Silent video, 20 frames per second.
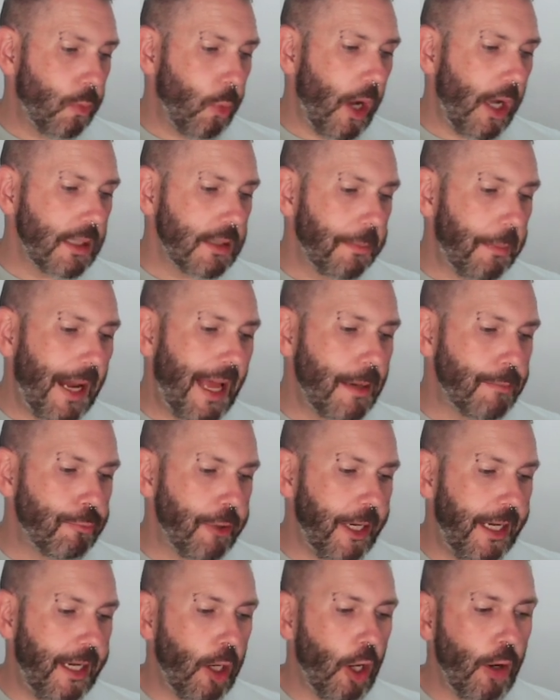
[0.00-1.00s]
Wild
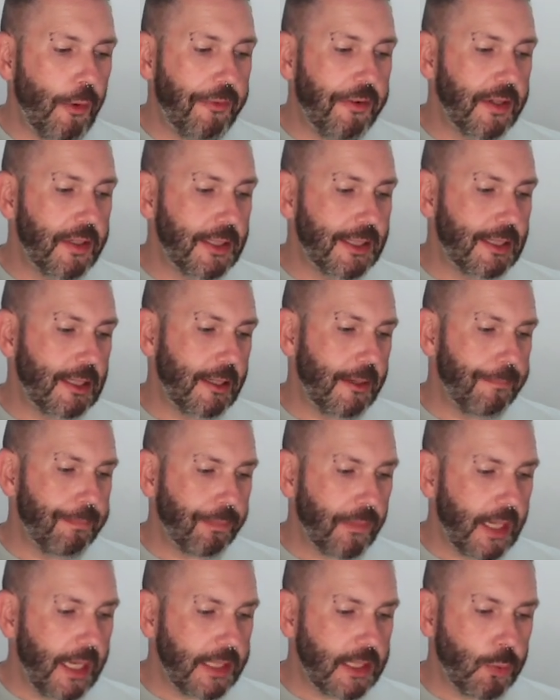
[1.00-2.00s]
Blackberry offers
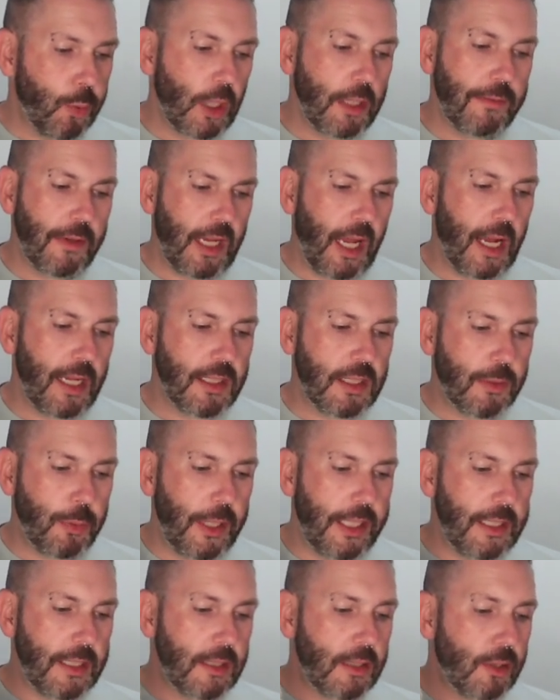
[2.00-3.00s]
its one-of-a-kind
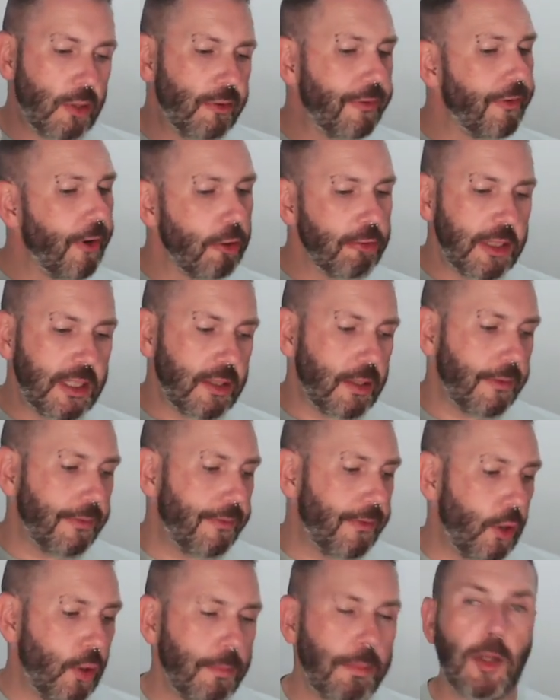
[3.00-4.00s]
sweetness to a forest of
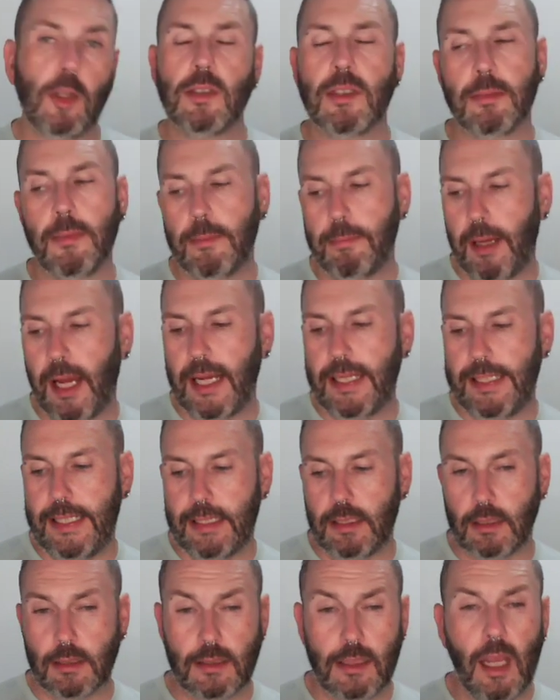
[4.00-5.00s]
fir balsam and pine
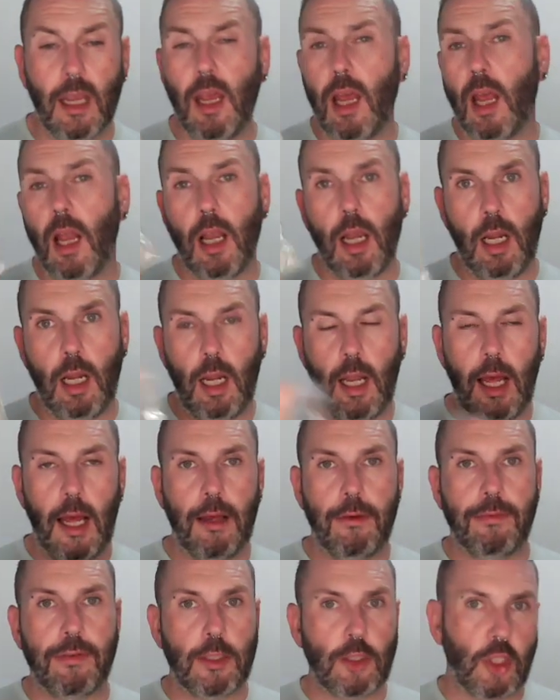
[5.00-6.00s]
needles.
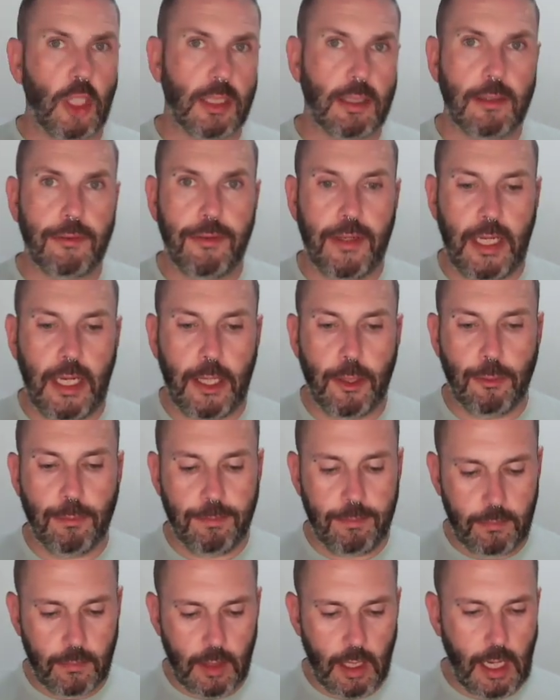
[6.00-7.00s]
Love Just For You.
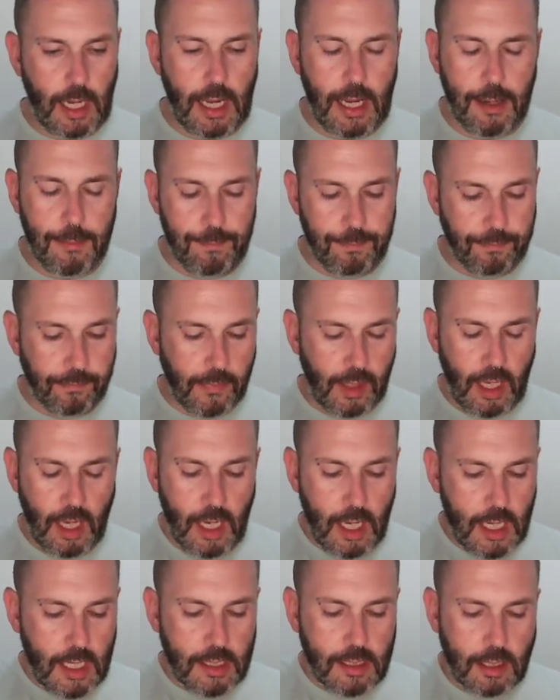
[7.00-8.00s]

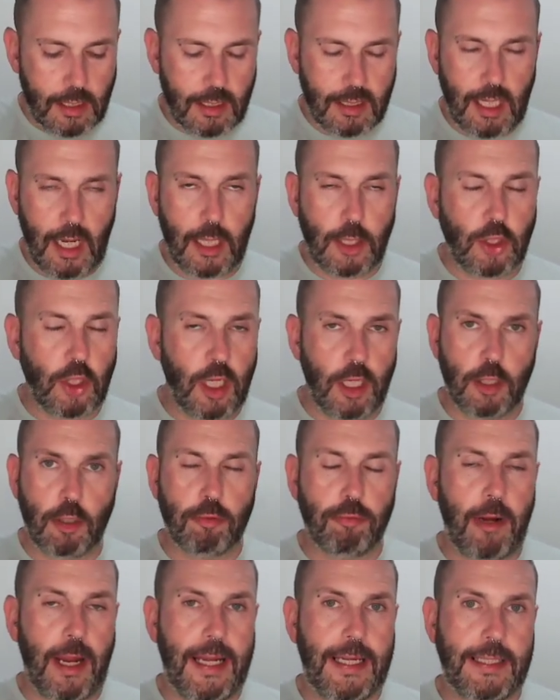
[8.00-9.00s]
Such a
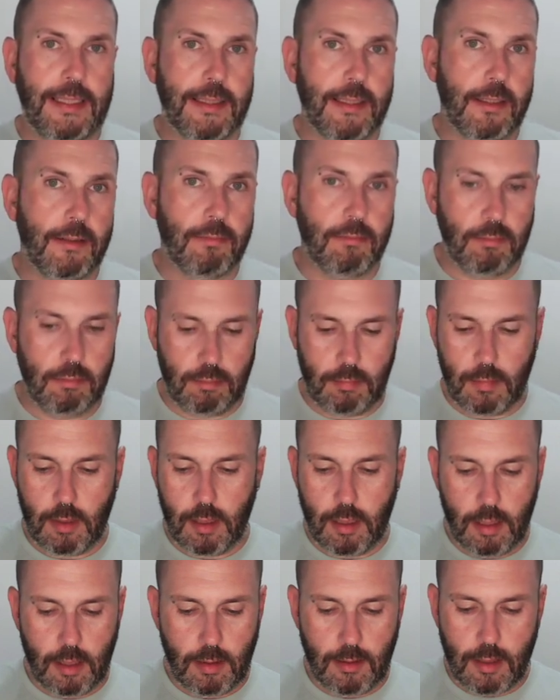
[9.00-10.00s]
great
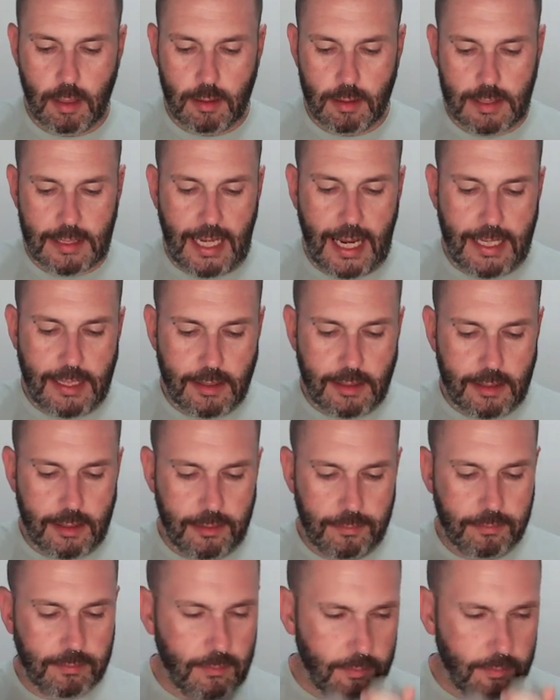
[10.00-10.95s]
scent,